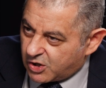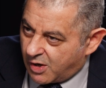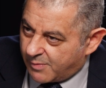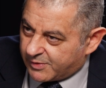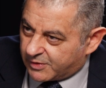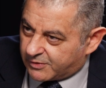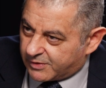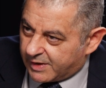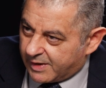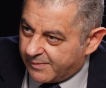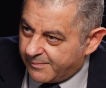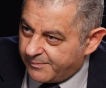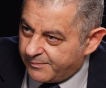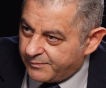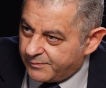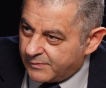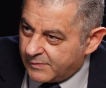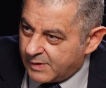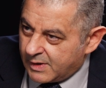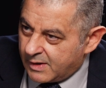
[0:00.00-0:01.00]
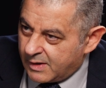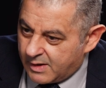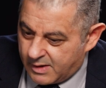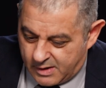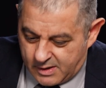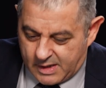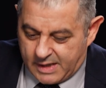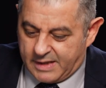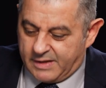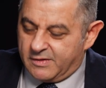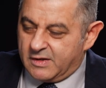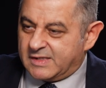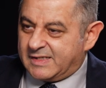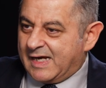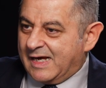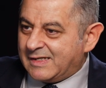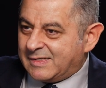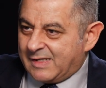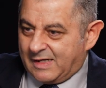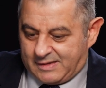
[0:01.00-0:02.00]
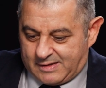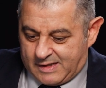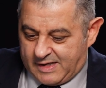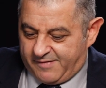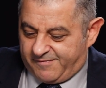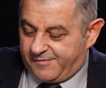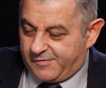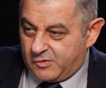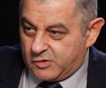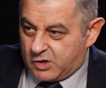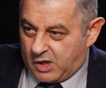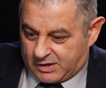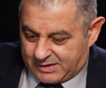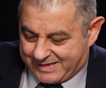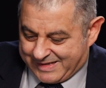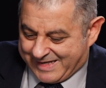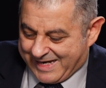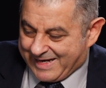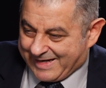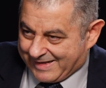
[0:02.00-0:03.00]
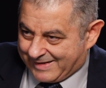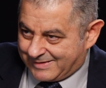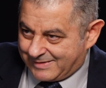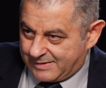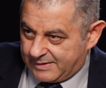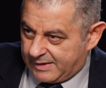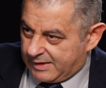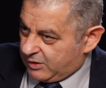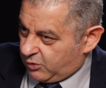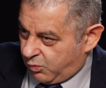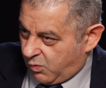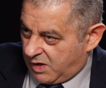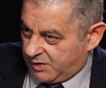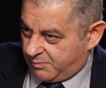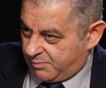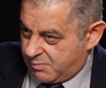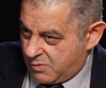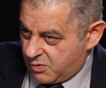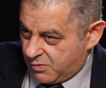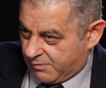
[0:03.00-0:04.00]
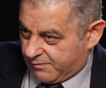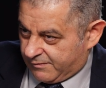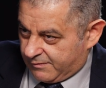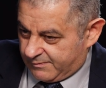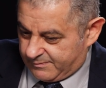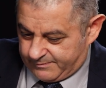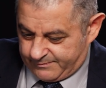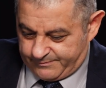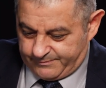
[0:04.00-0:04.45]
geometry, in the sense that if you don't kick it, it won't move.